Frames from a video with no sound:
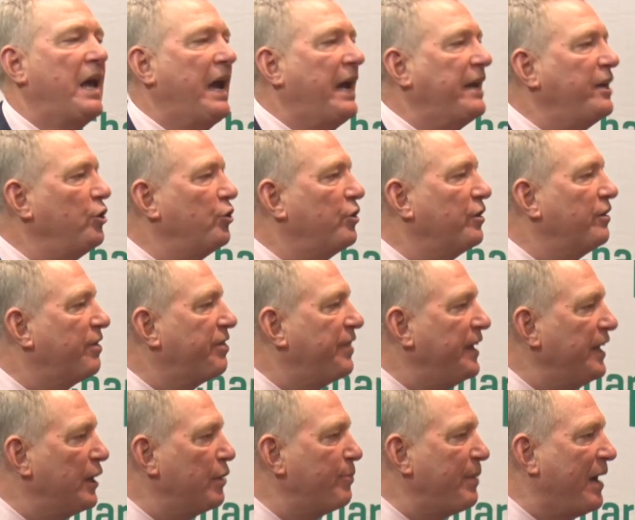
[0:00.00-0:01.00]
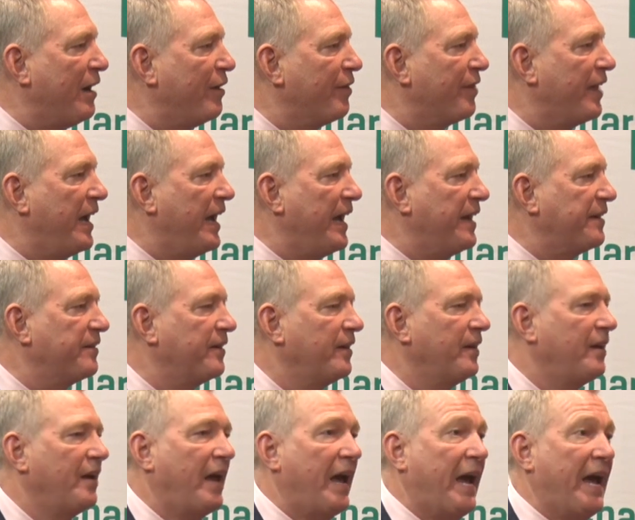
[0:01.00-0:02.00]
And you can think about that
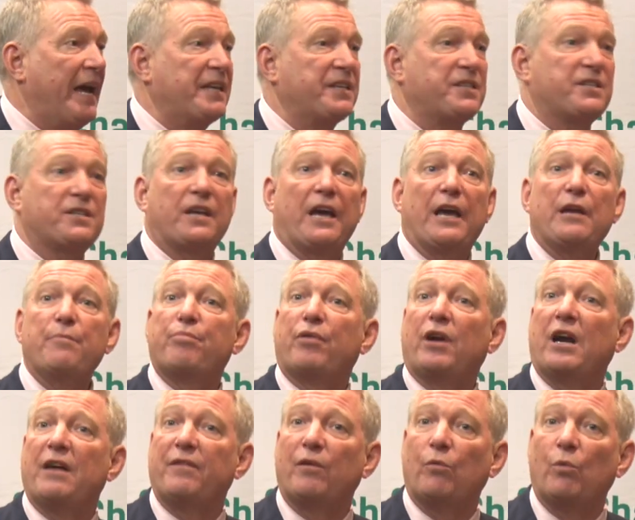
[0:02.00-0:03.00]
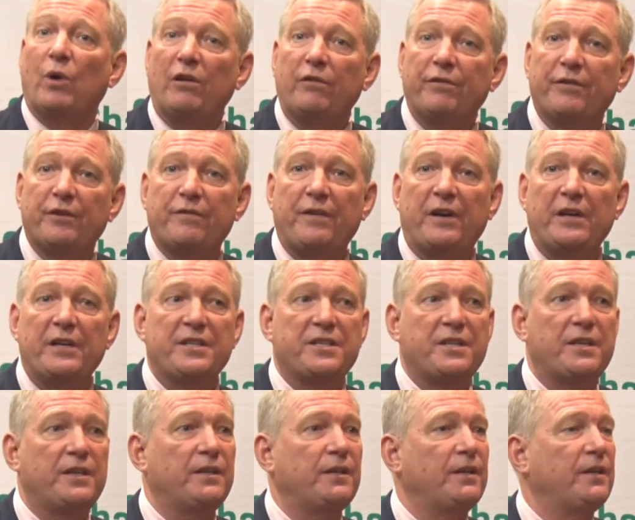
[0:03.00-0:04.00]
as a private wealth
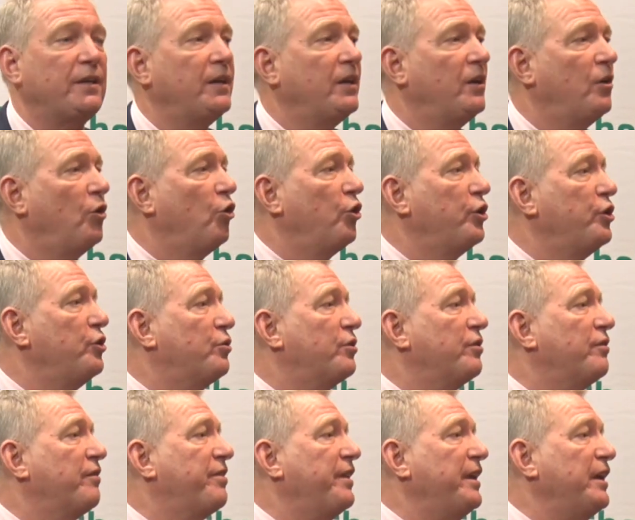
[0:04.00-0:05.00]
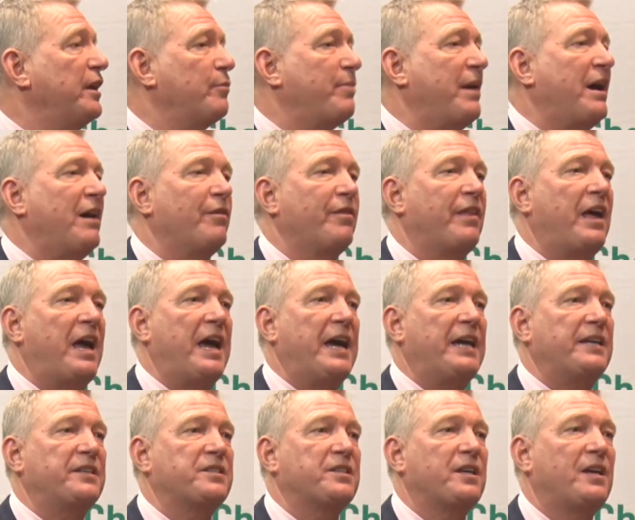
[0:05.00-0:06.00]
advisor, or you can think about
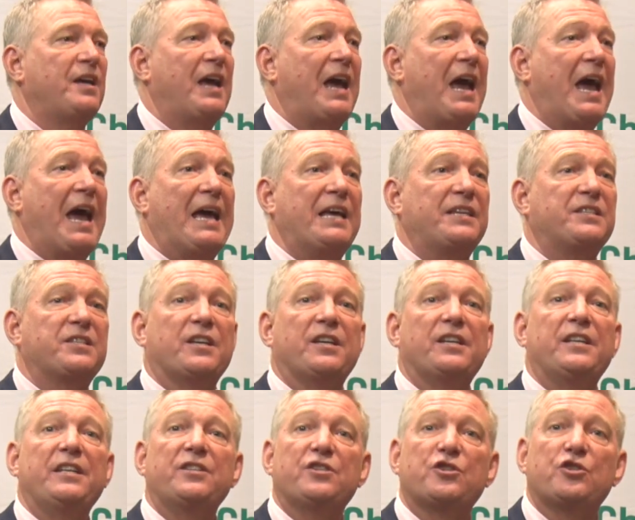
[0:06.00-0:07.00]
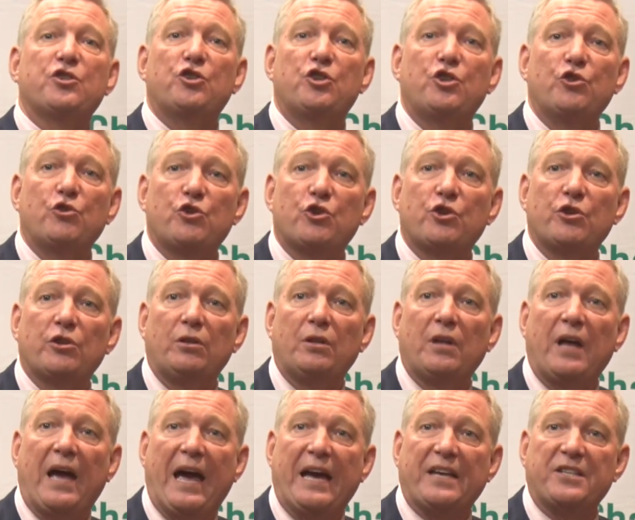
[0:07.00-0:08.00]
that as an
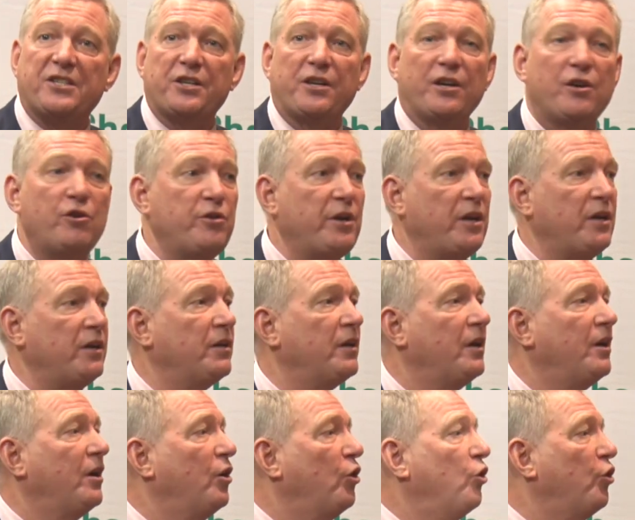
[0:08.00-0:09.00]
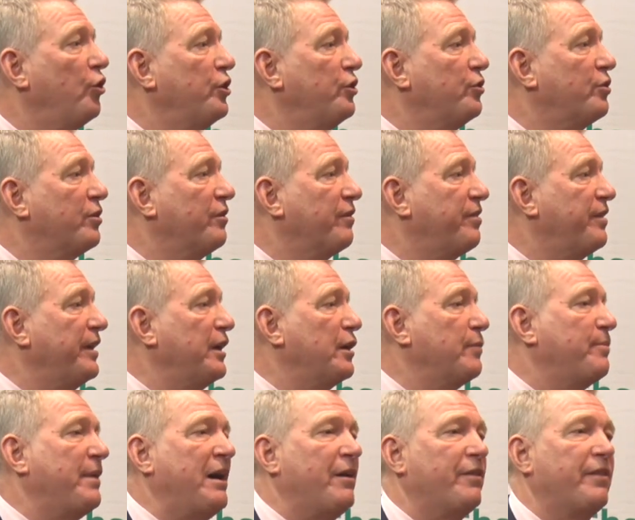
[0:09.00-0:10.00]
institutional asset owner, or you can think
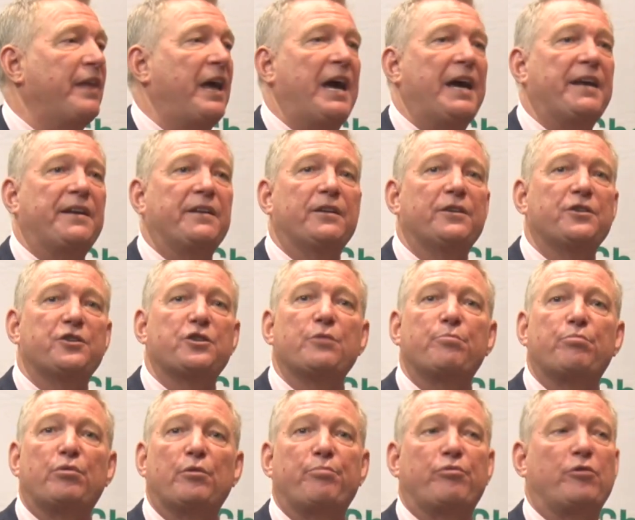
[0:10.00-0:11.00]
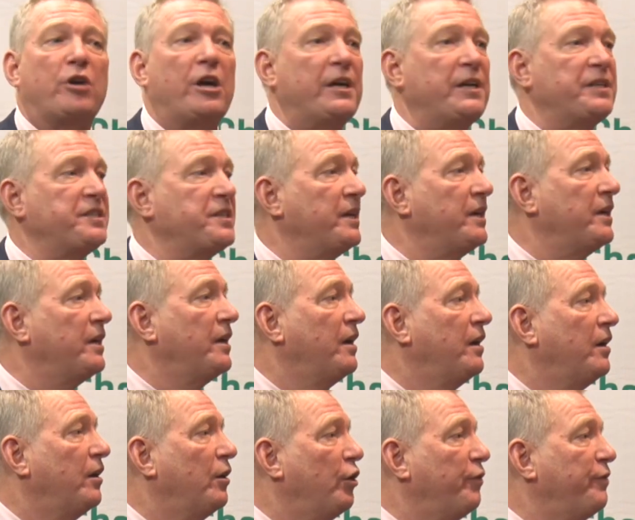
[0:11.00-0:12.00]
about that as the proprietor
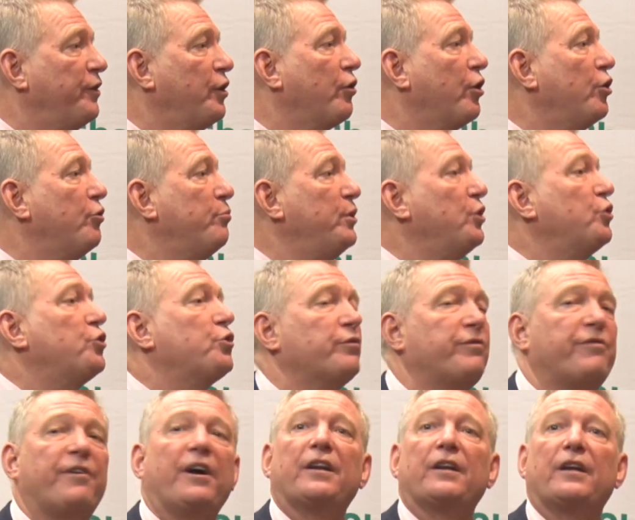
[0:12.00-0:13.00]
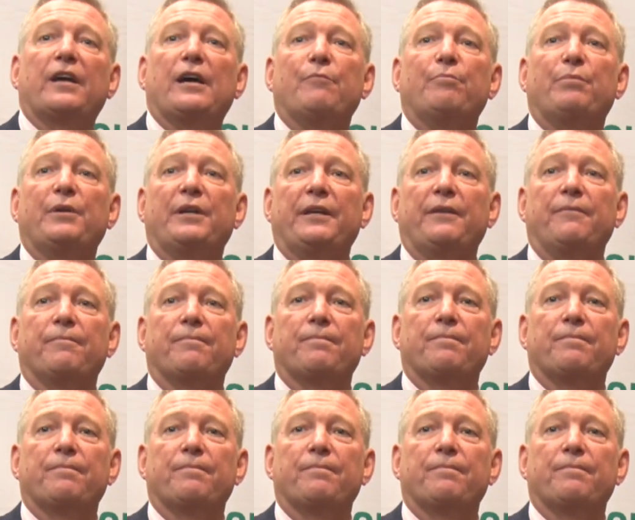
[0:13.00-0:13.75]
of your own mutual fund company.